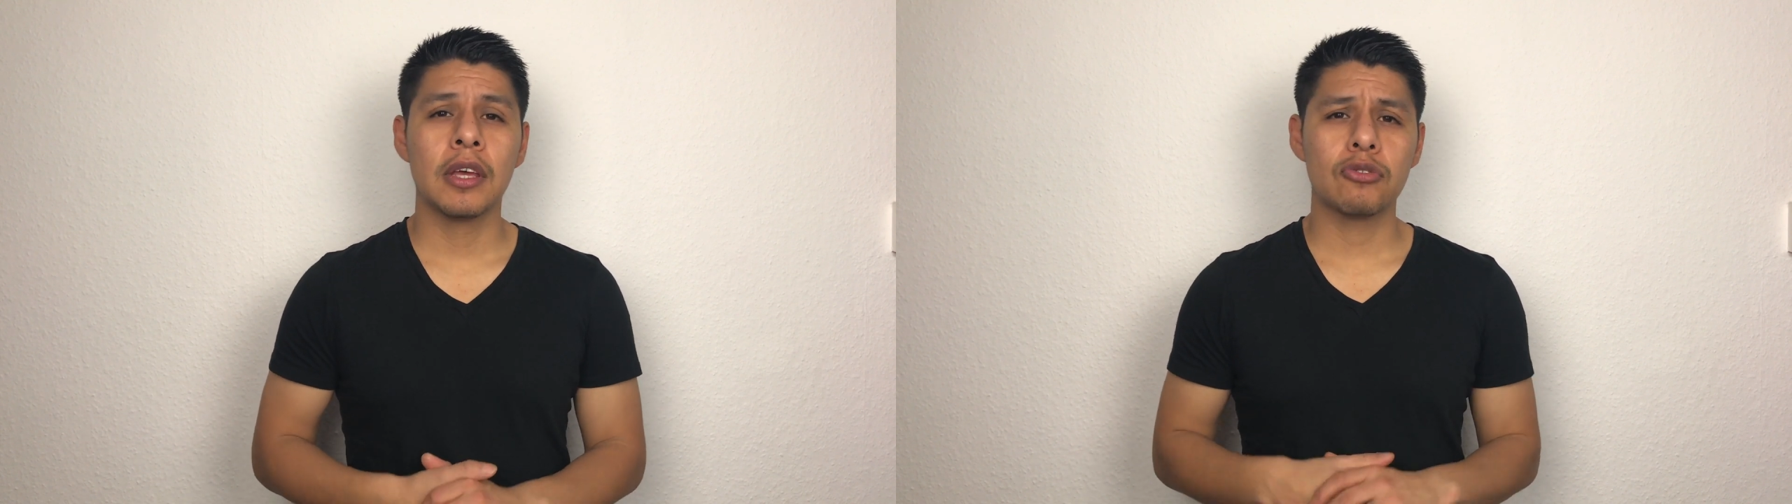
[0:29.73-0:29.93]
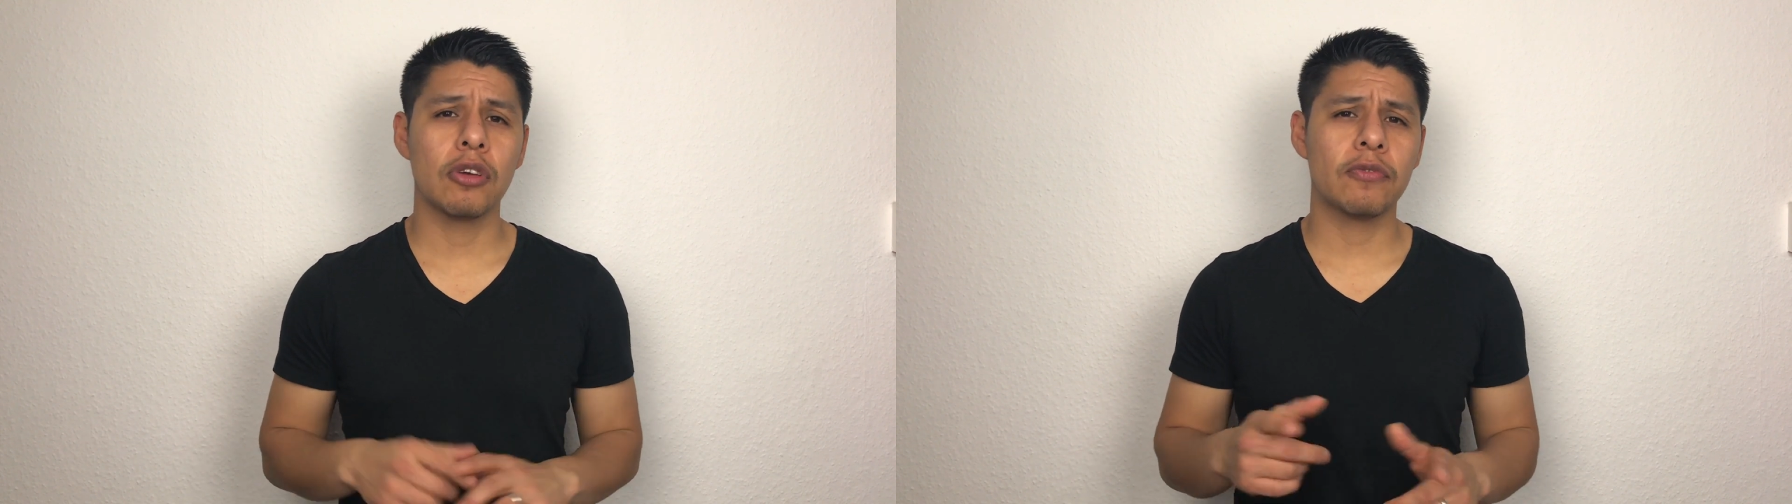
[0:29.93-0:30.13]

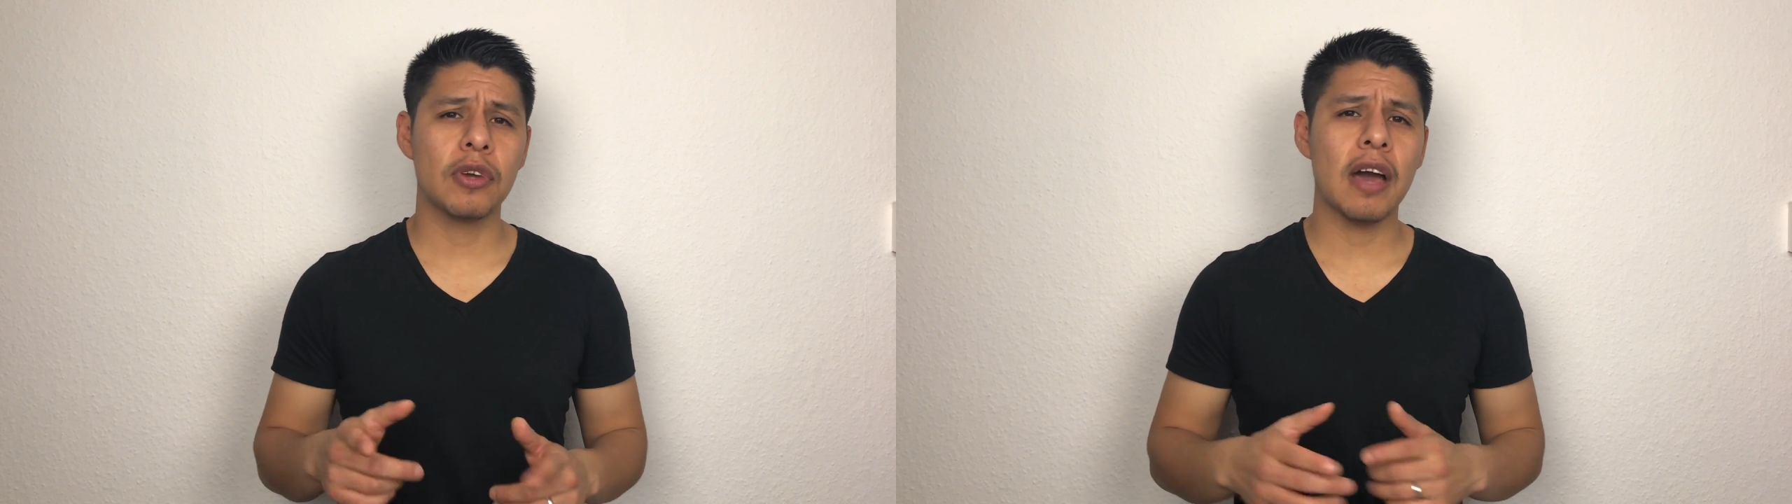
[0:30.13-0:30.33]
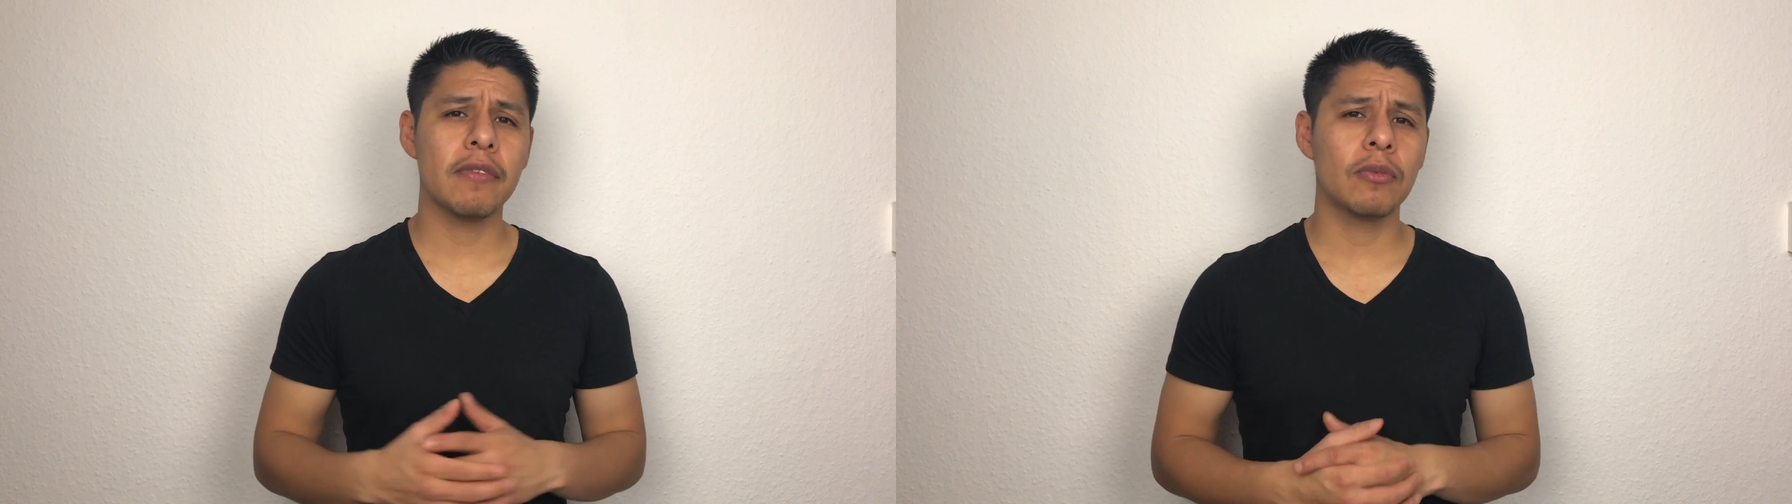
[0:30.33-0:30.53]
So if
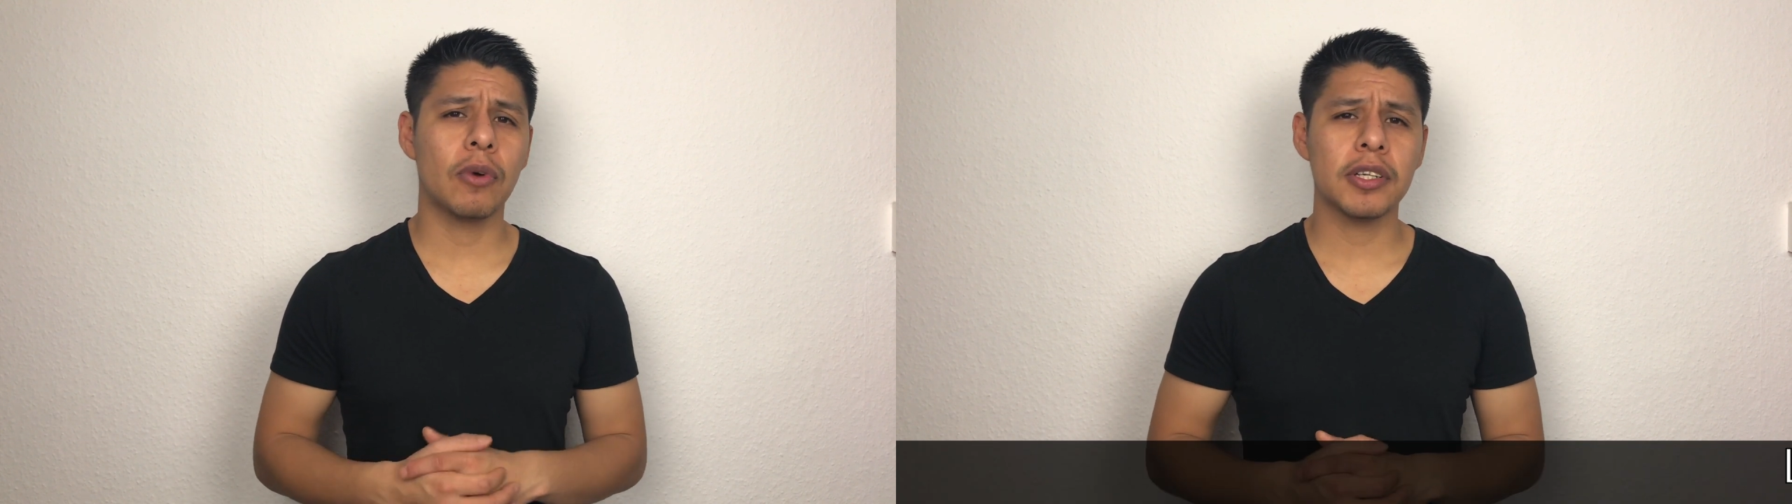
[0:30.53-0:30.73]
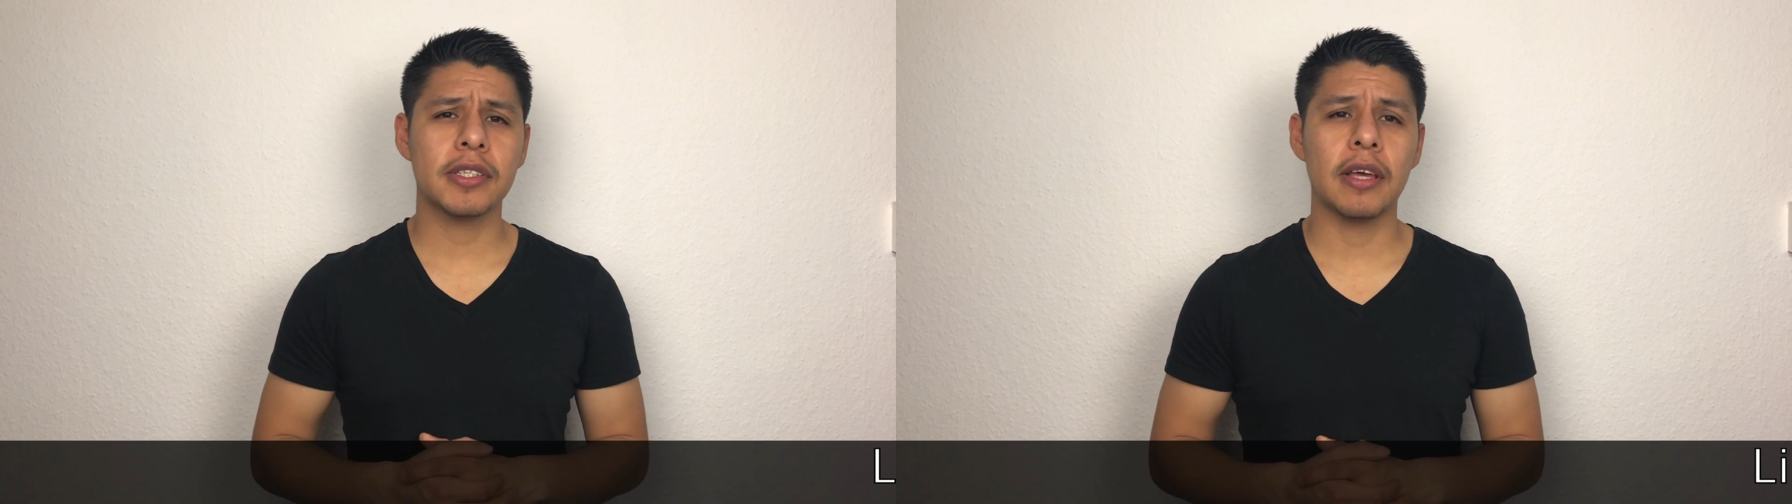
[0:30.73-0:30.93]
you haven't
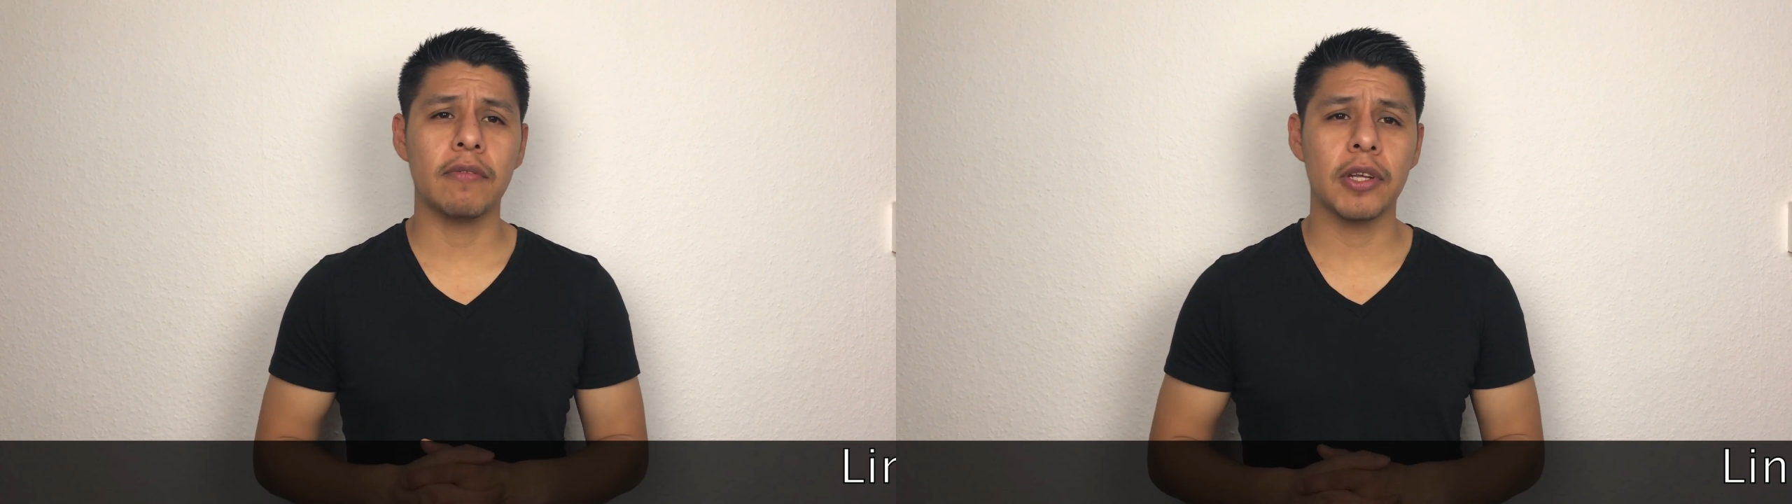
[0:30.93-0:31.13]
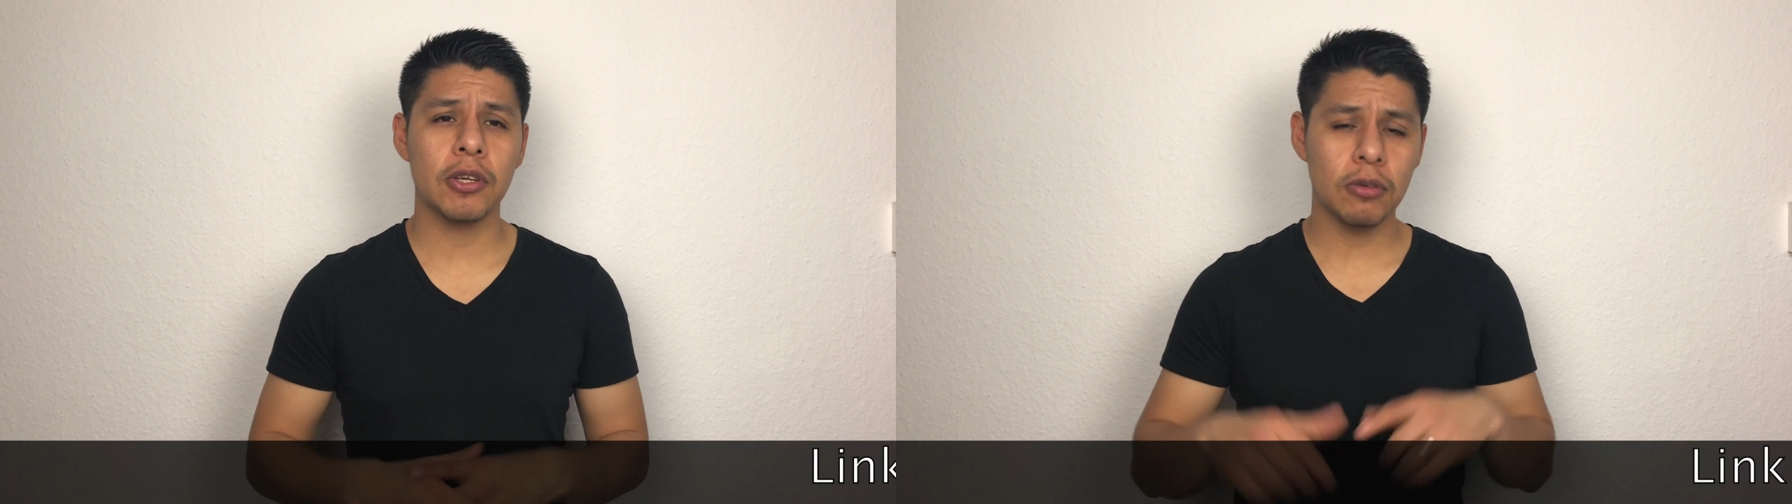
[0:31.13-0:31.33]
watched that
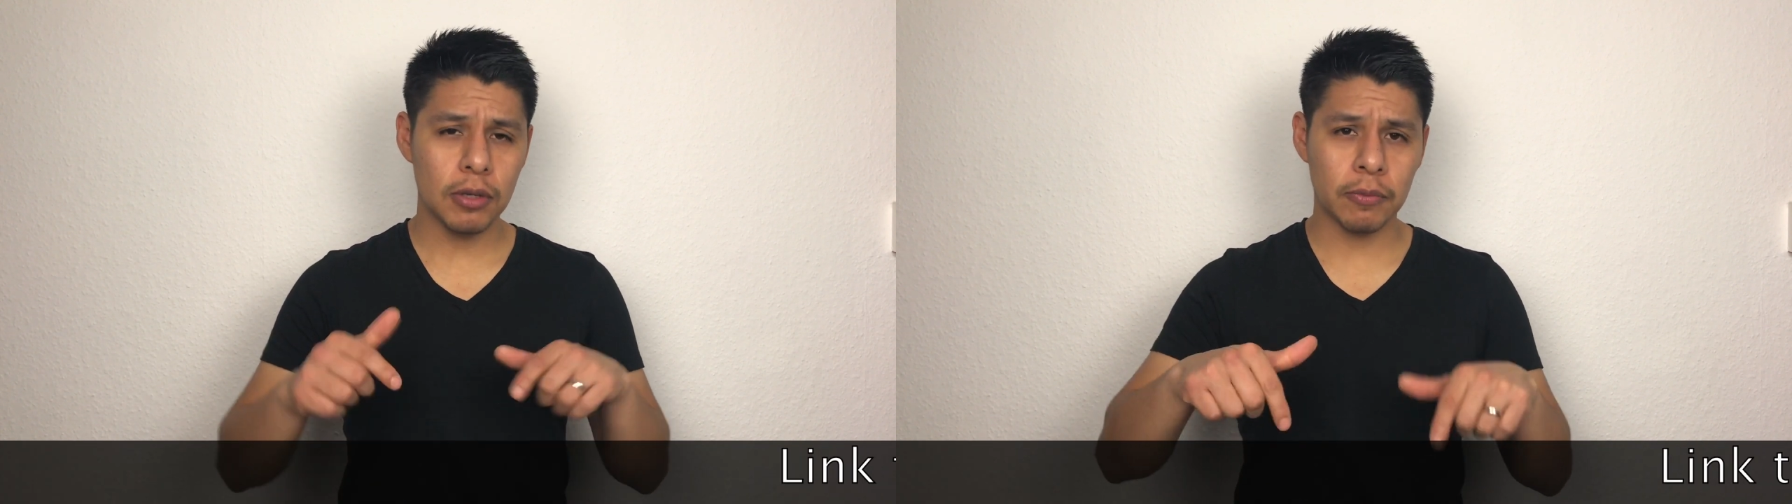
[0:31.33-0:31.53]
video,